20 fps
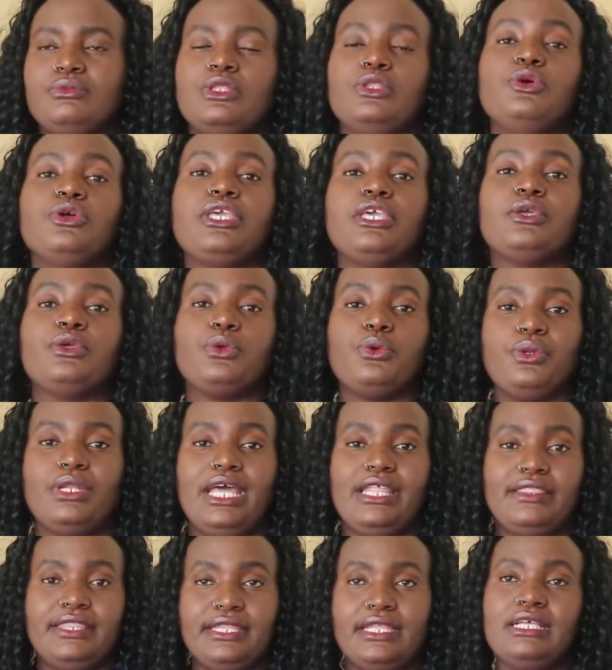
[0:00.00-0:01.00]
not looking good
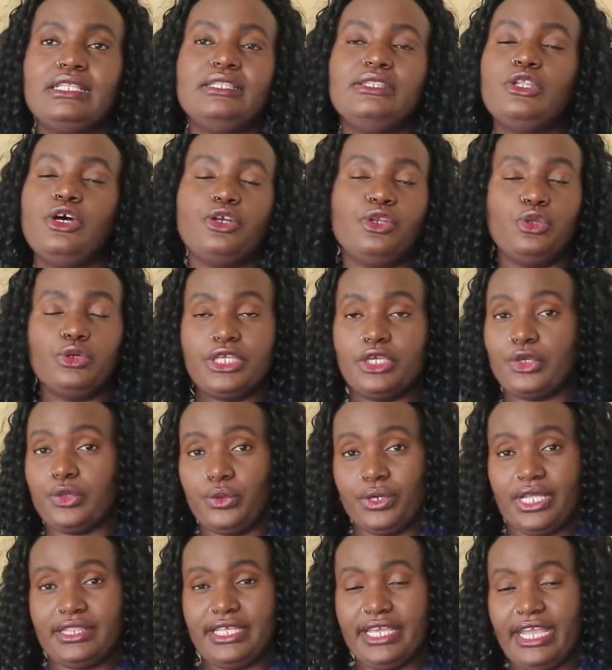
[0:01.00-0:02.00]

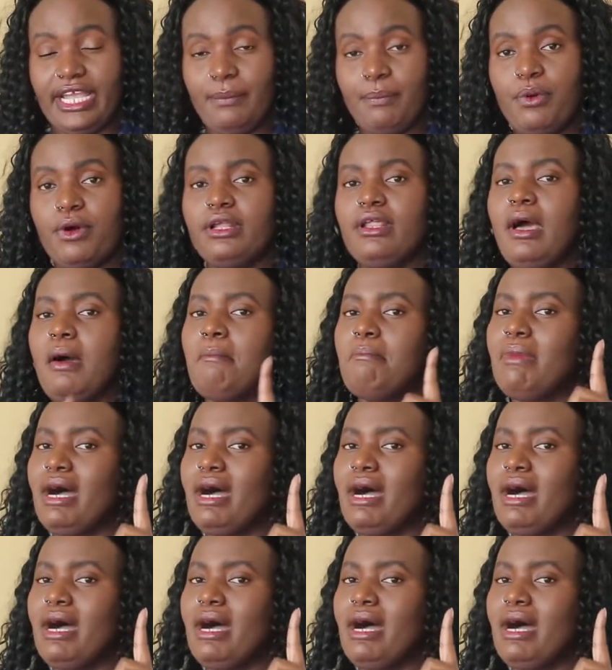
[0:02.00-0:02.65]
at the airport,